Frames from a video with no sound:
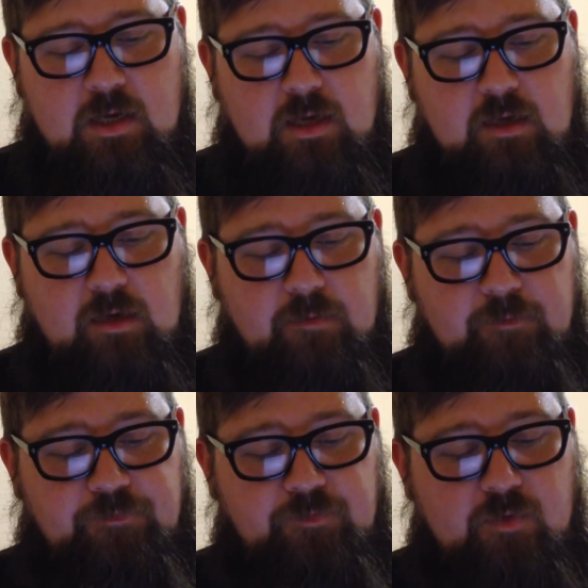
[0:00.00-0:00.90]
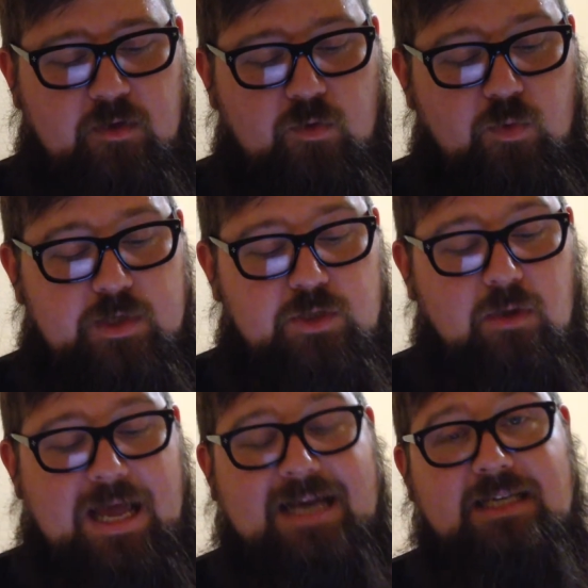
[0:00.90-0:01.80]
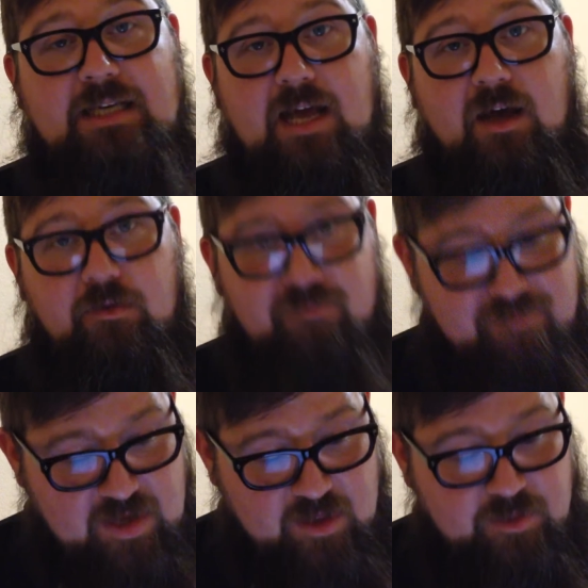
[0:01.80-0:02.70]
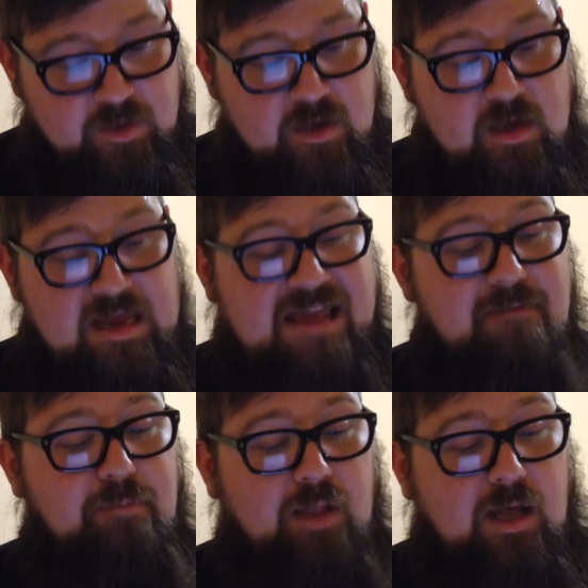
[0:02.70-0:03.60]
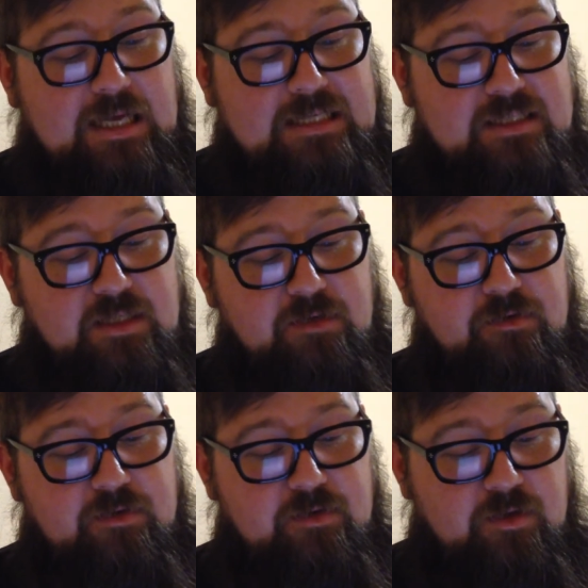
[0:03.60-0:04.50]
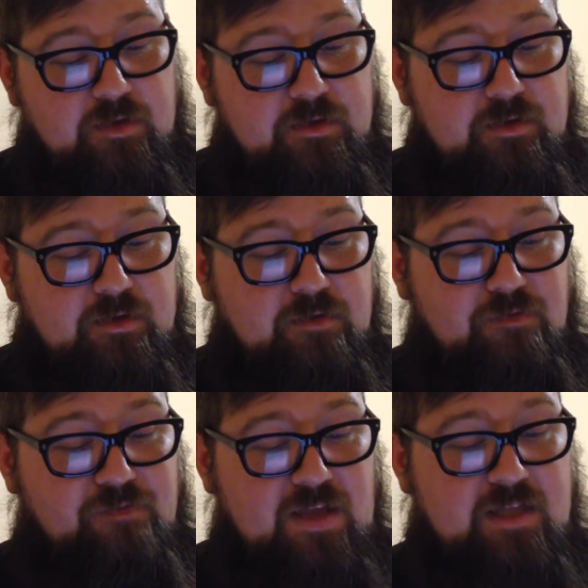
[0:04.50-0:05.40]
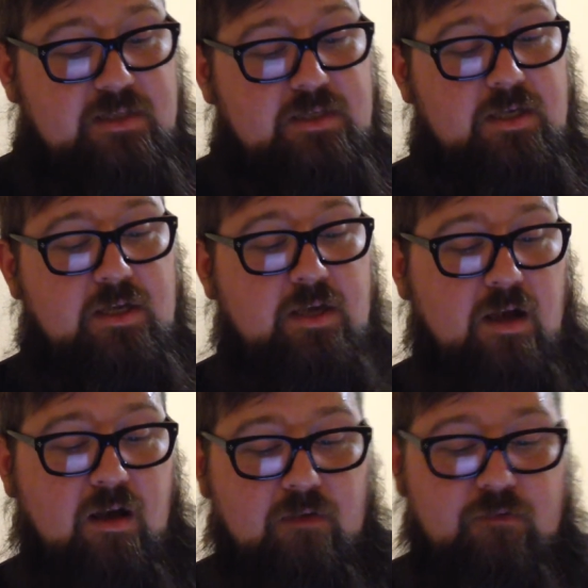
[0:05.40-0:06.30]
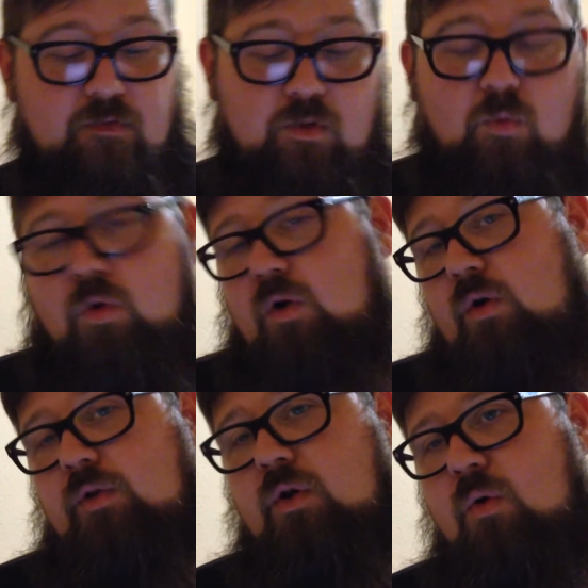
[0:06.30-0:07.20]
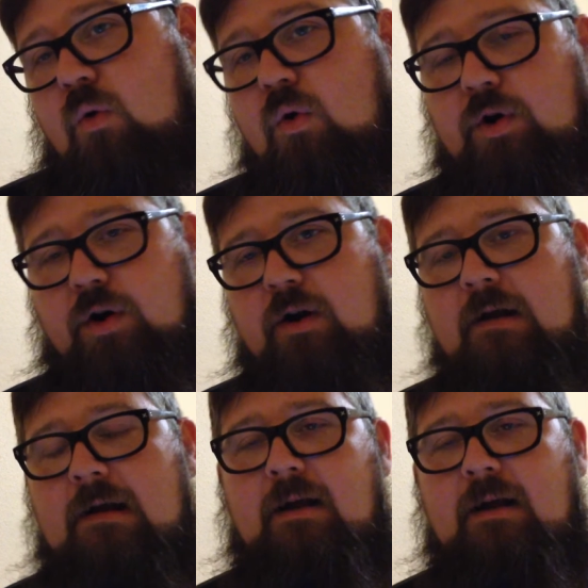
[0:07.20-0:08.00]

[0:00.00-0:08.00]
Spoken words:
The ritual acting out of myth implies the defense of the world order.